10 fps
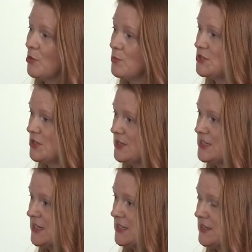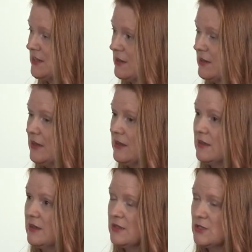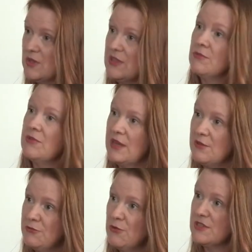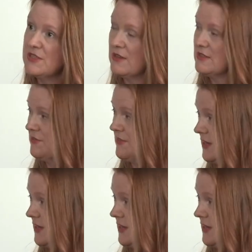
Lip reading: opportunity to either reinforce those if they're